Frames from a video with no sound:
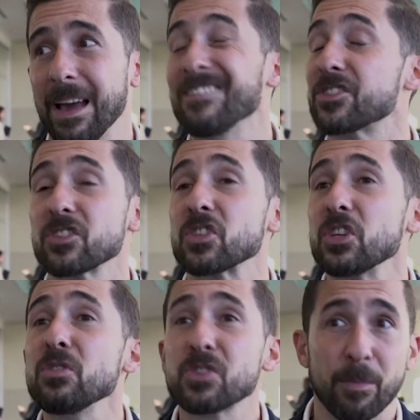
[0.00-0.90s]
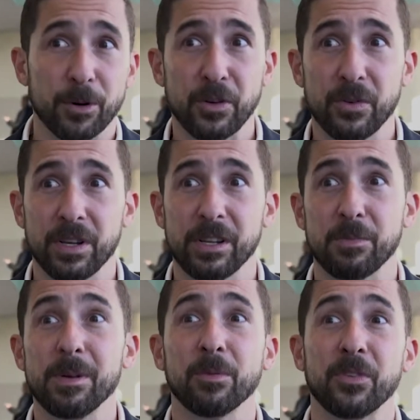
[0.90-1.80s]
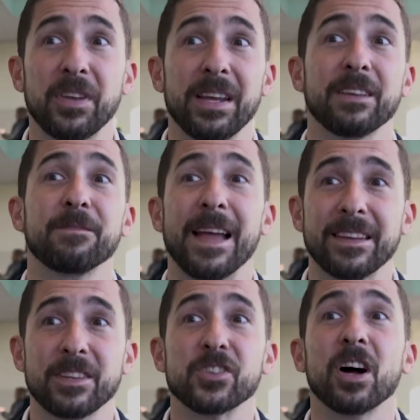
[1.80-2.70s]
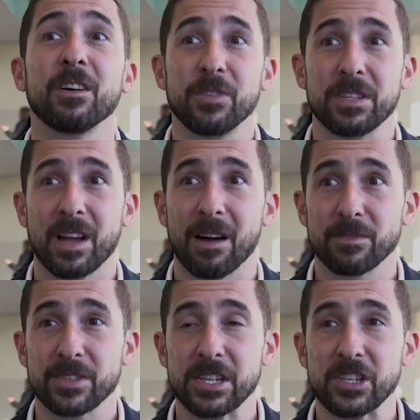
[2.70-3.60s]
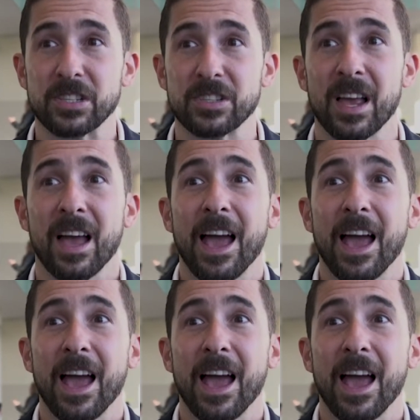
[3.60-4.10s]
And it's just a huge opportunity to be able to take advantage of these conversations